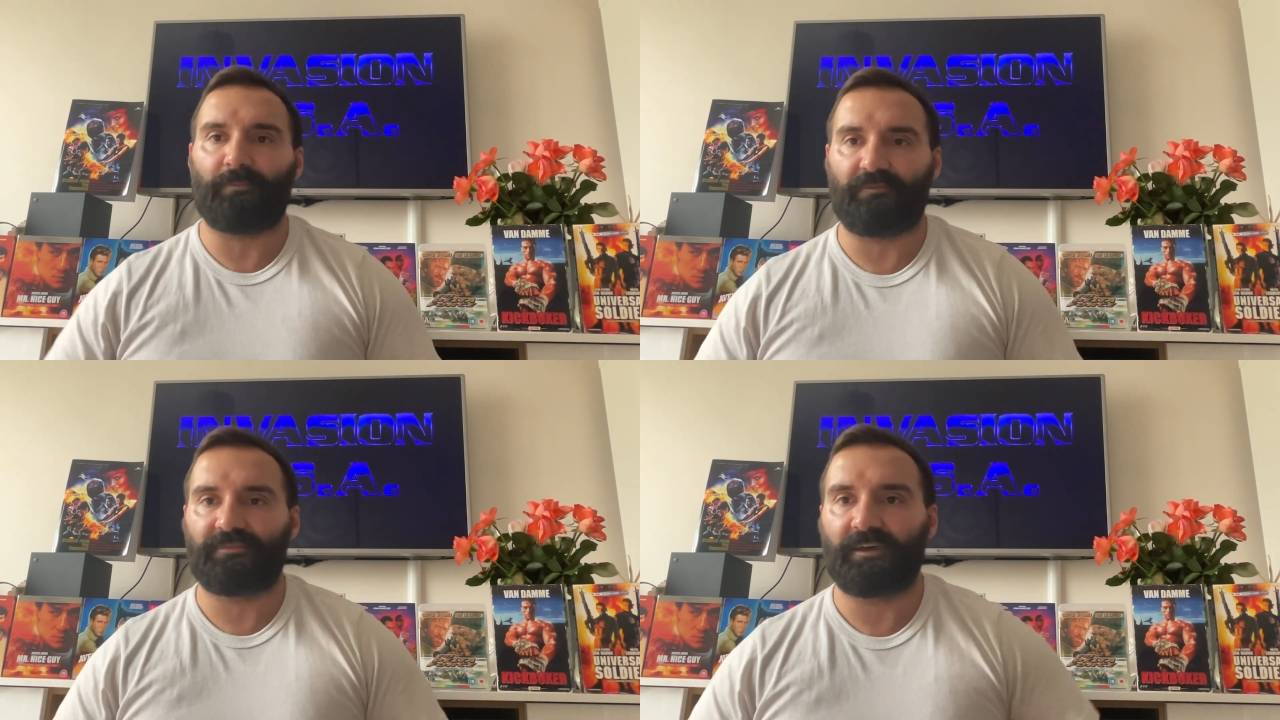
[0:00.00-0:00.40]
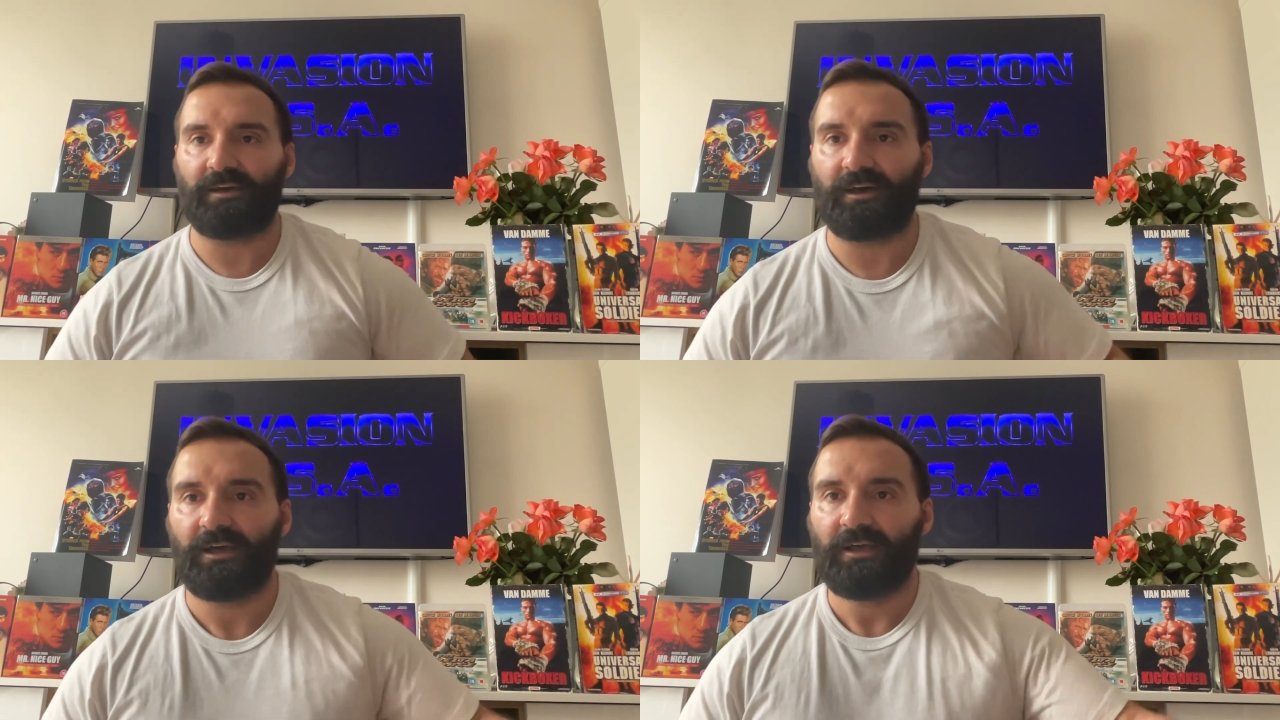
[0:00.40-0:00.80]
of
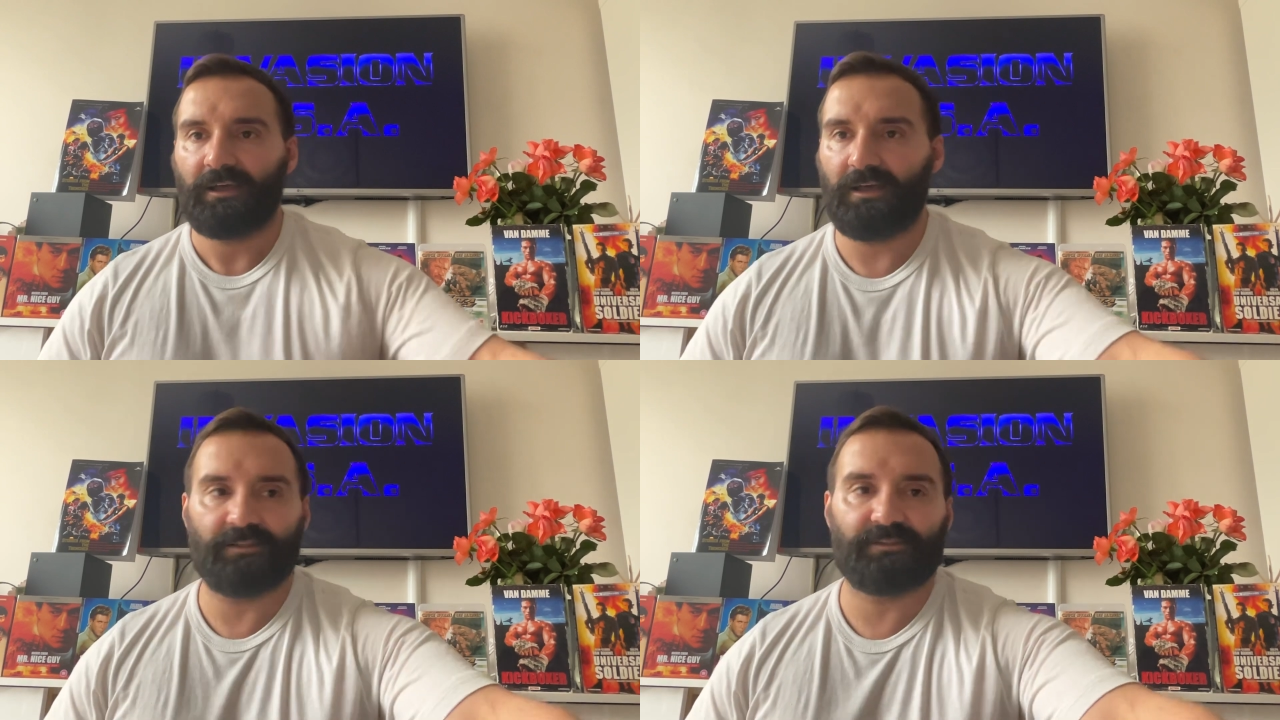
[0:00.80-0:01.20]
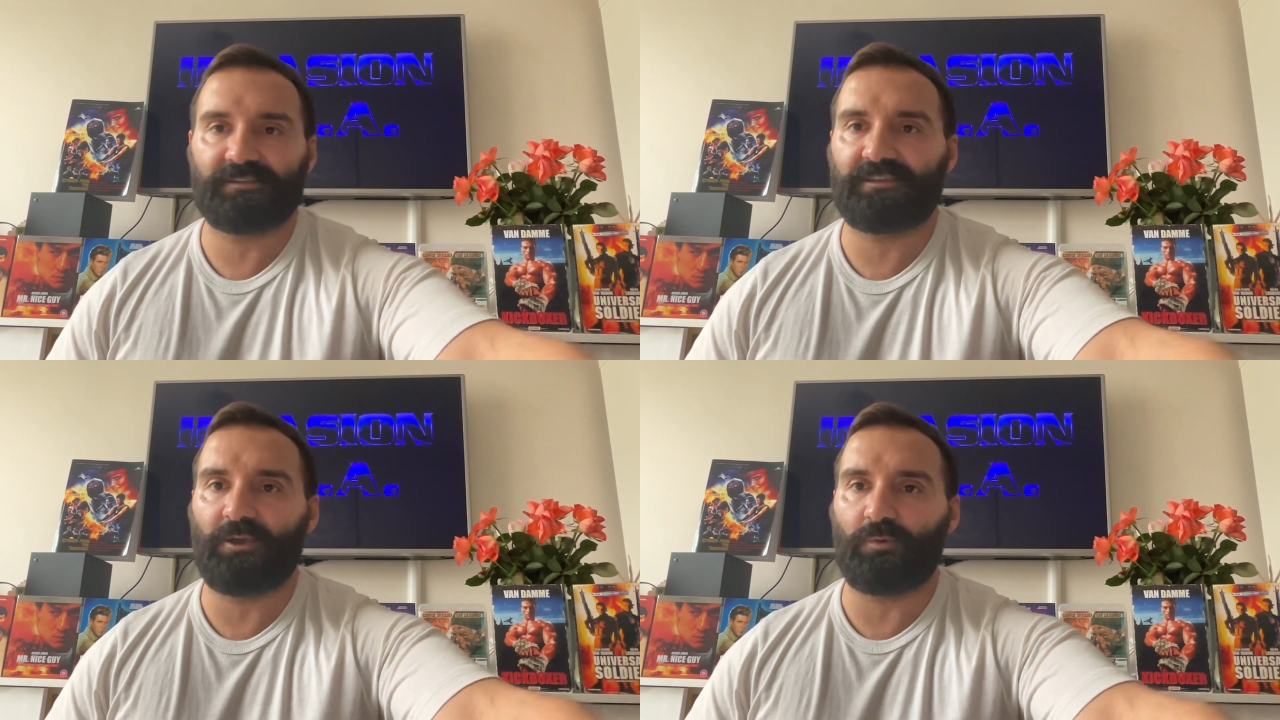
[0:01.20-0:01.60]
the
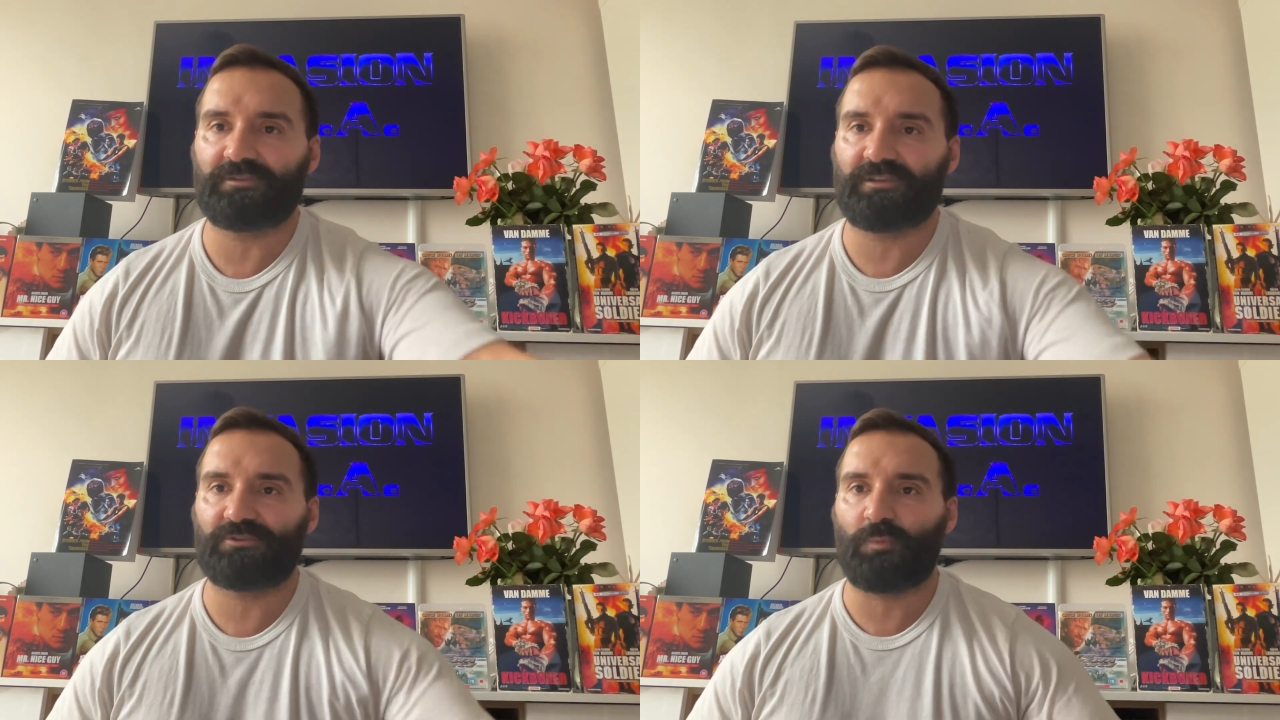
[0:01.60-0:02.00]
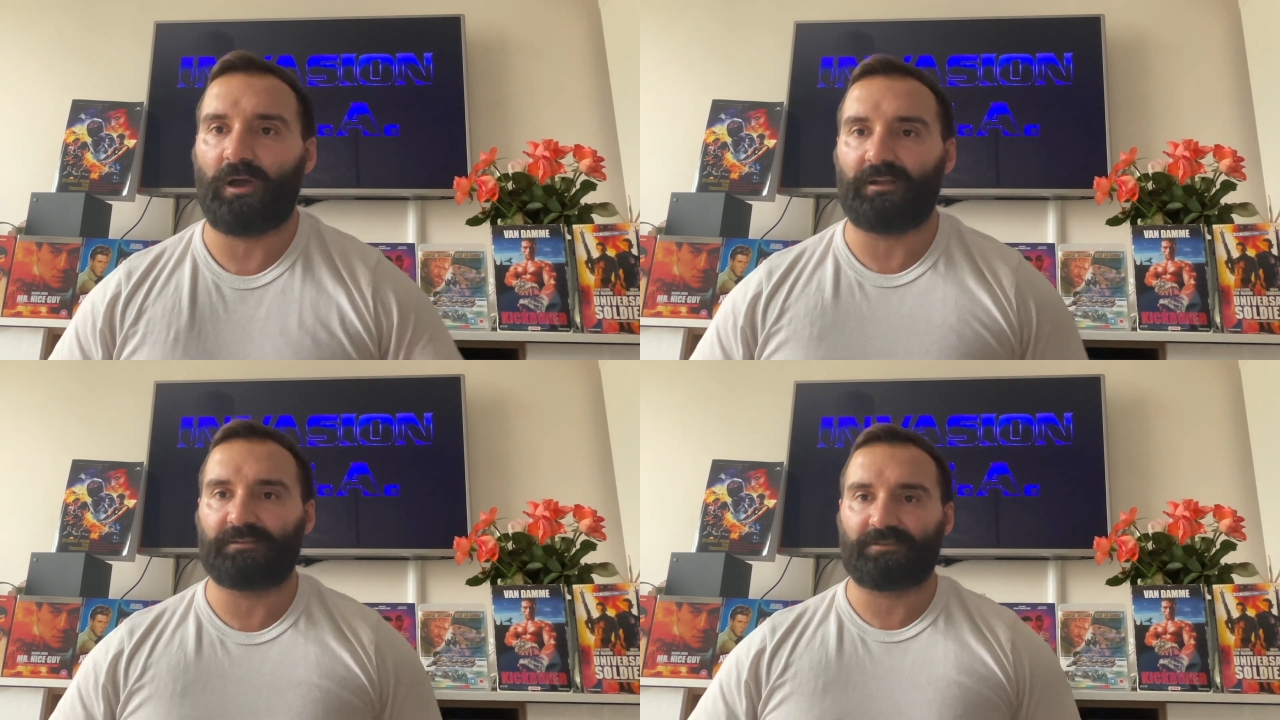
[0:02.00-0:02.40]
sequels as well.